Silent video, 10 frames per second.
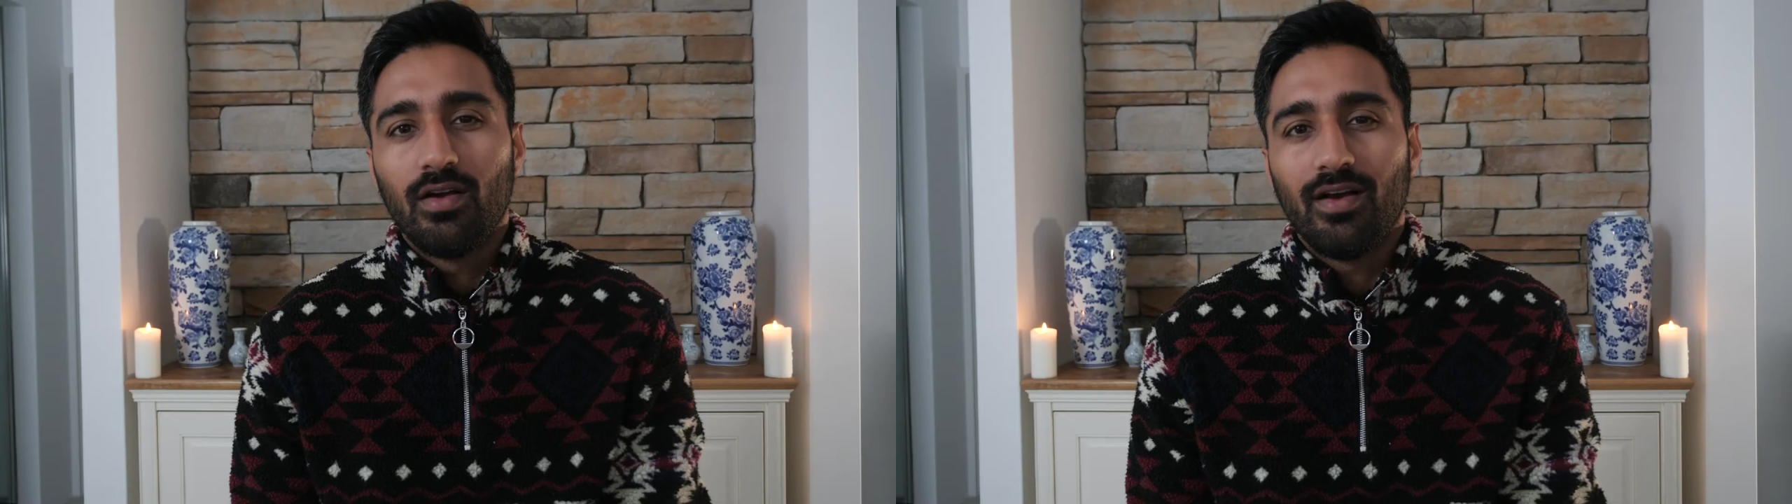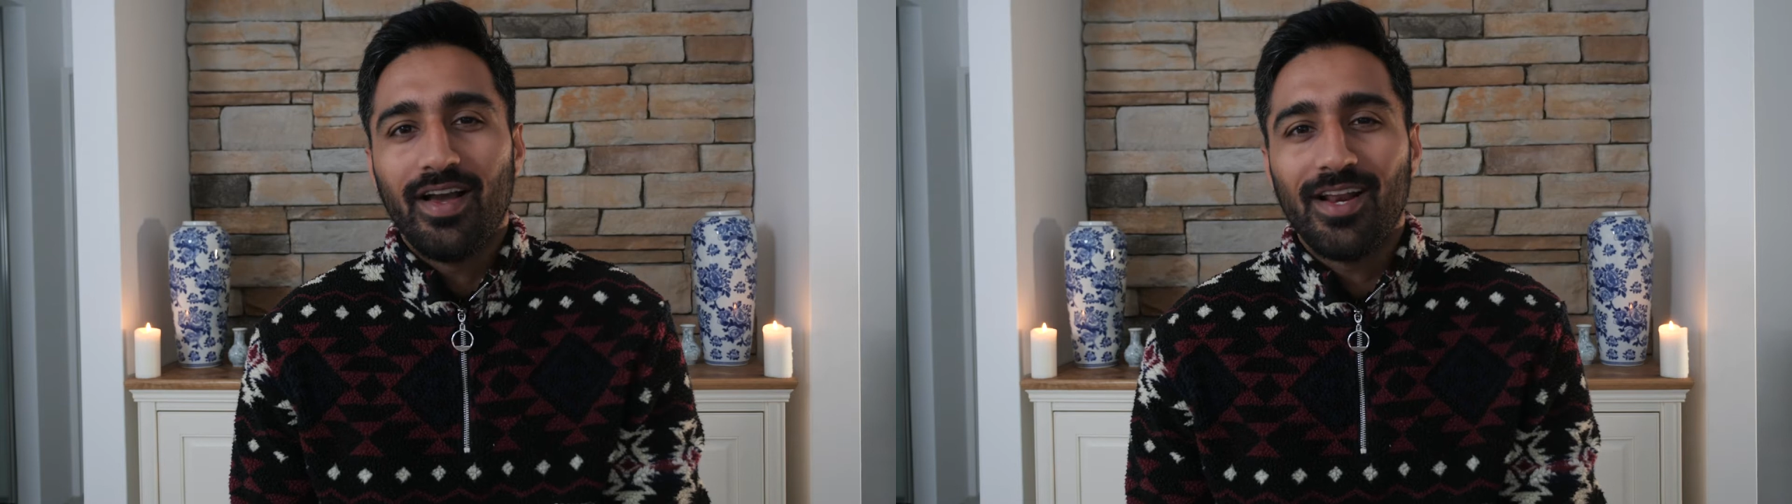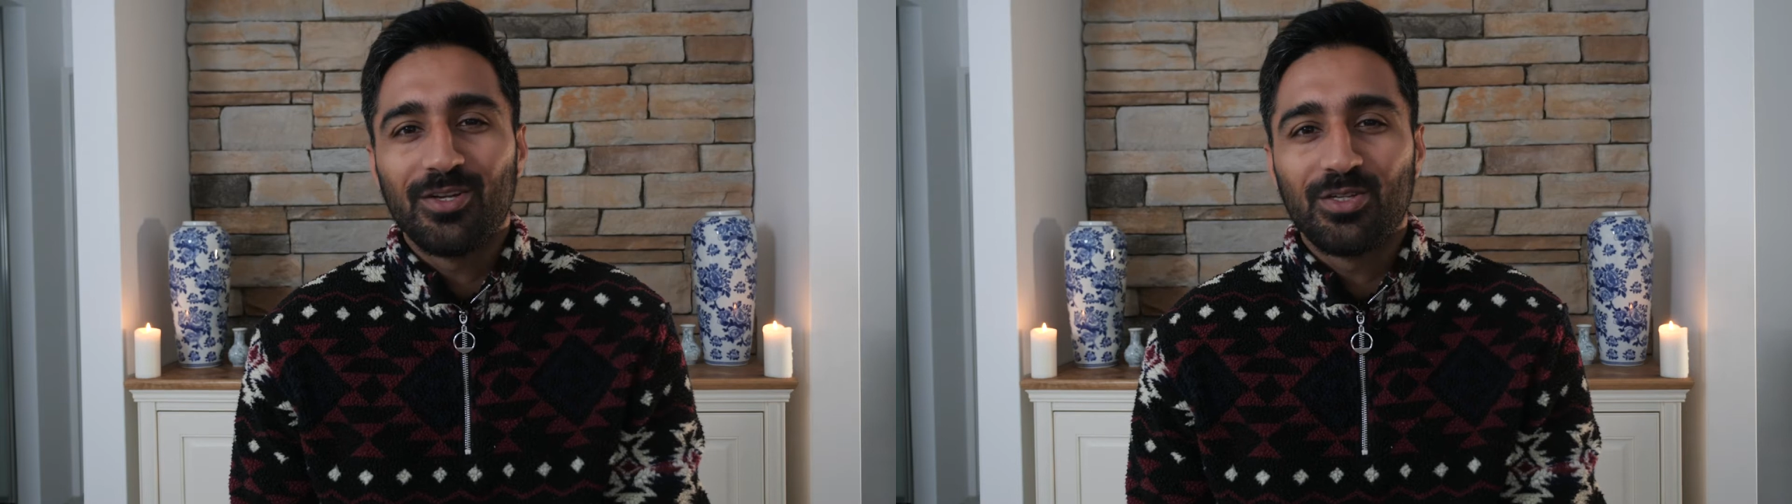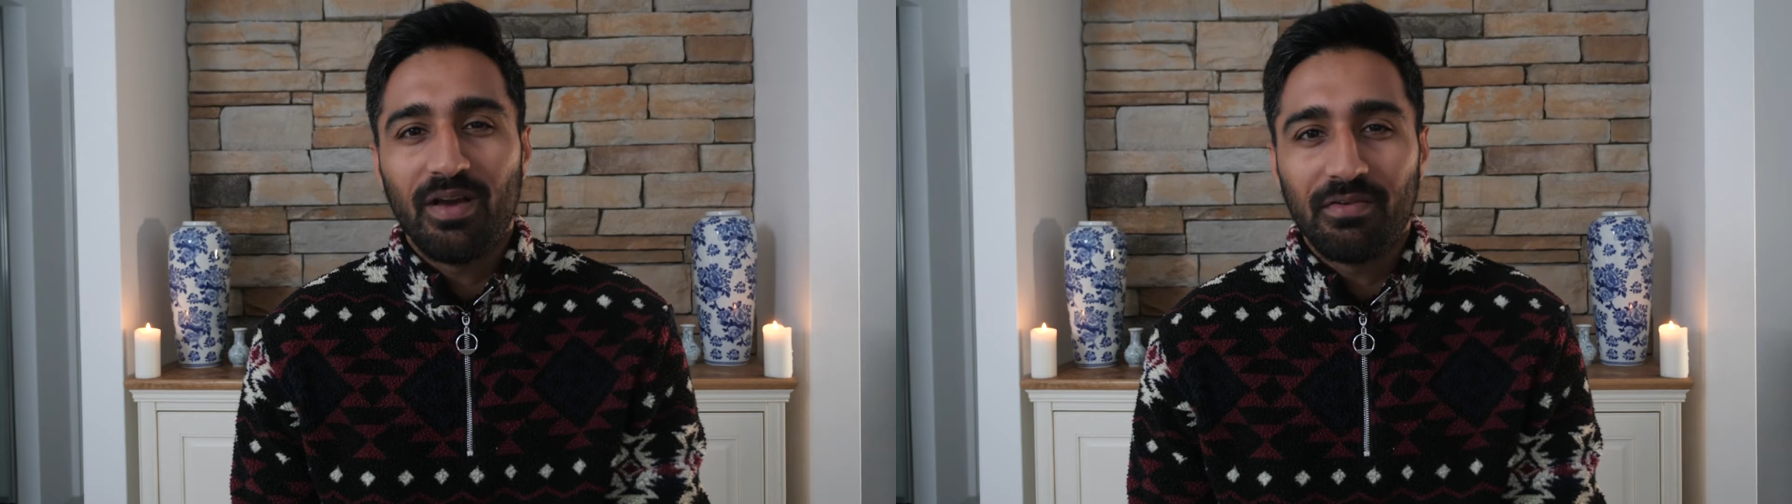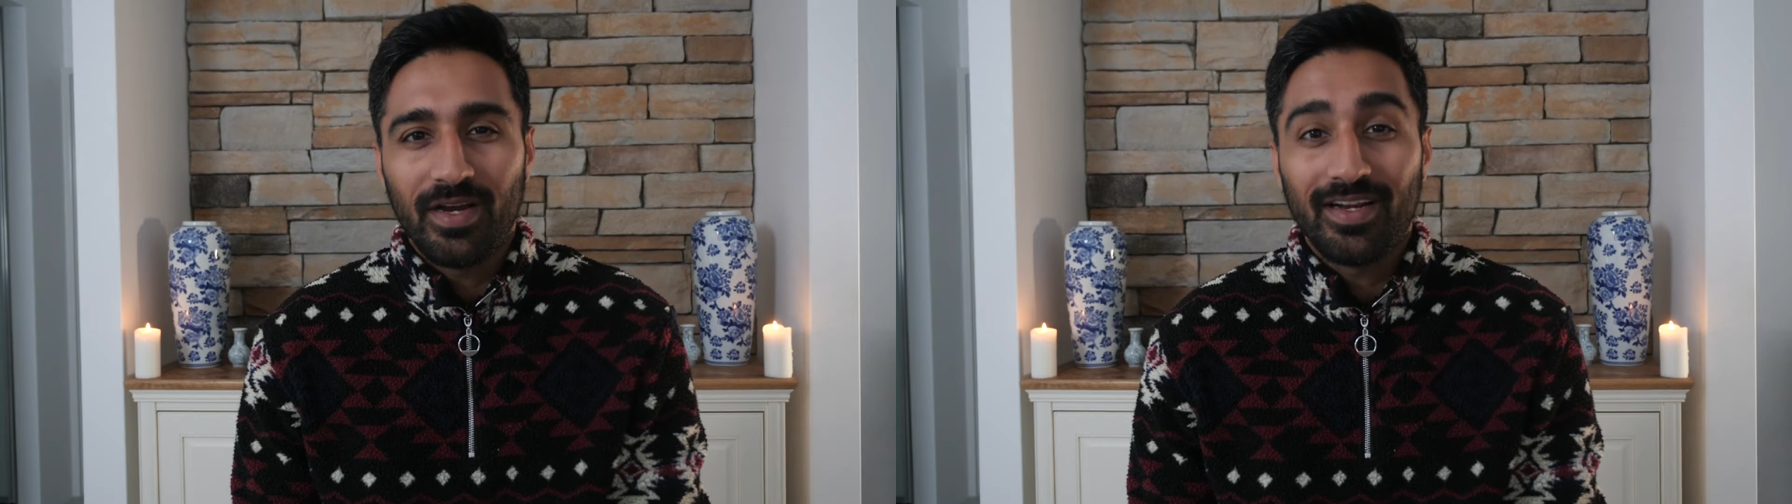Hello to
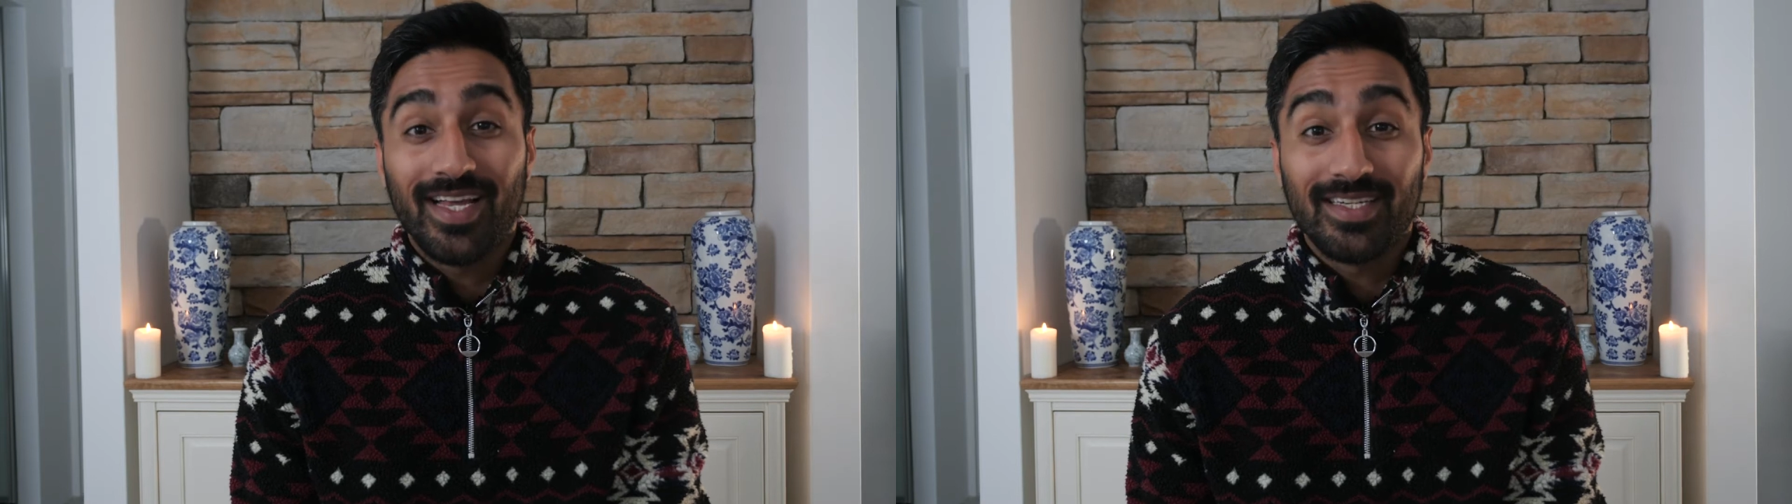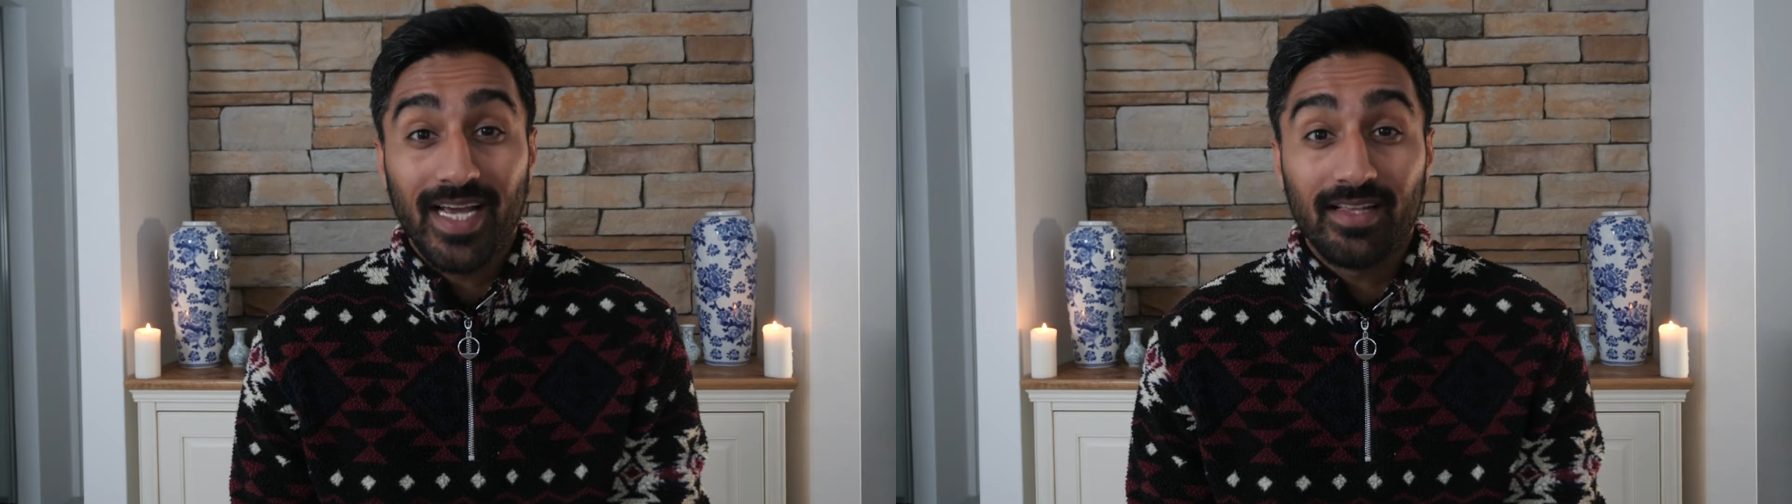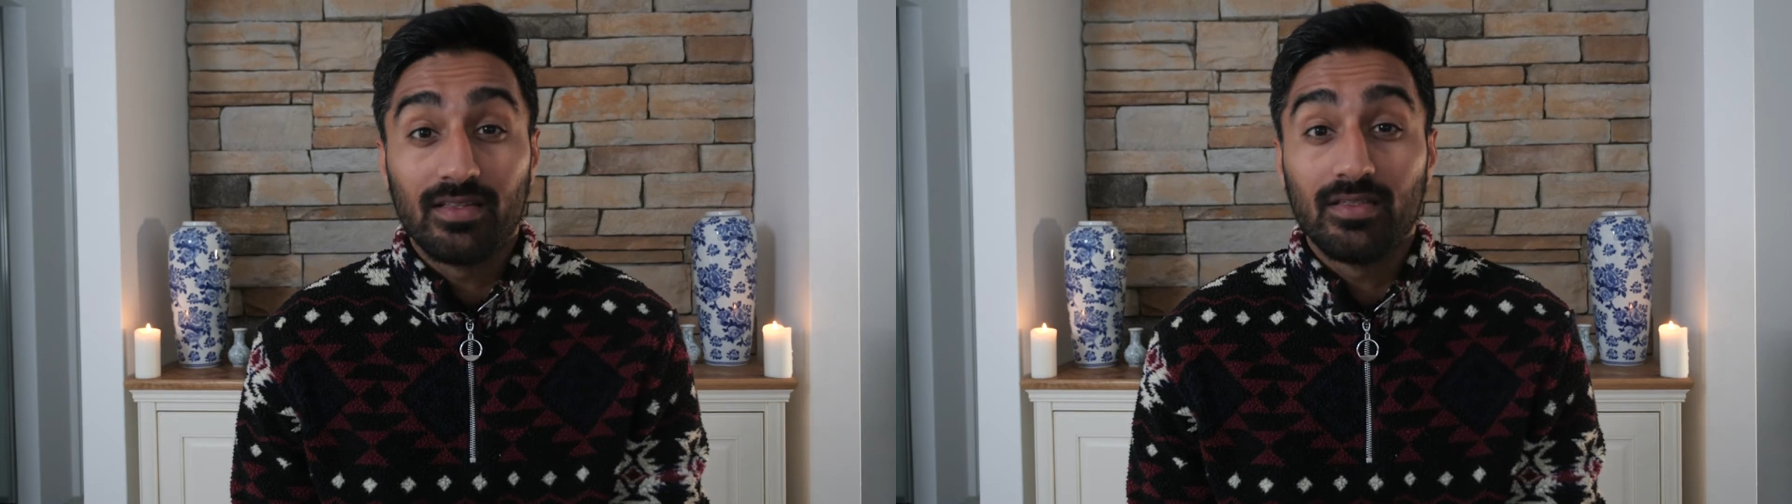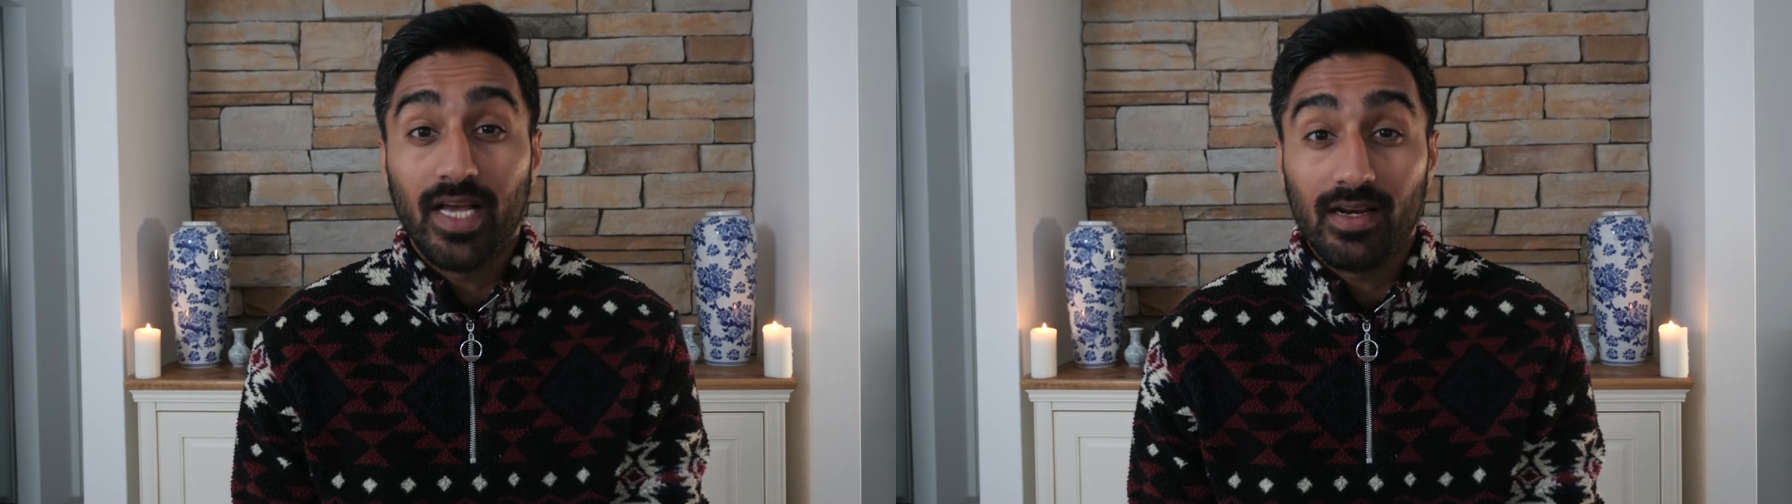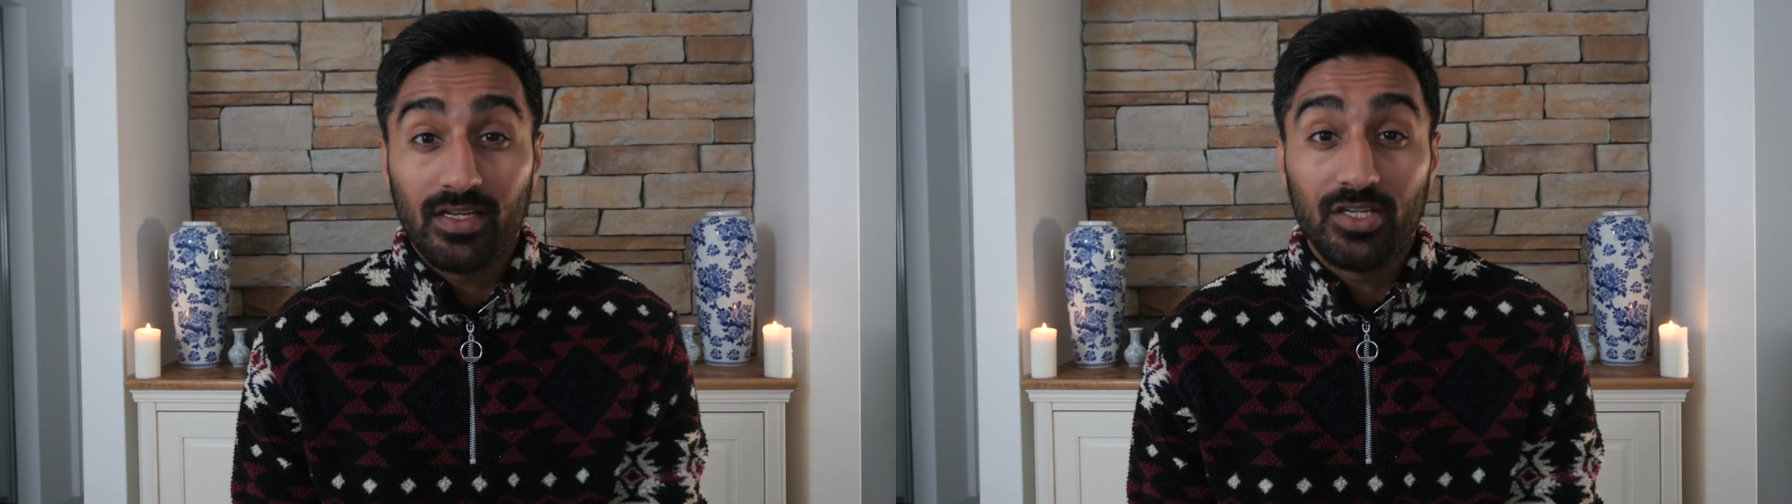everyone at 10th Delhi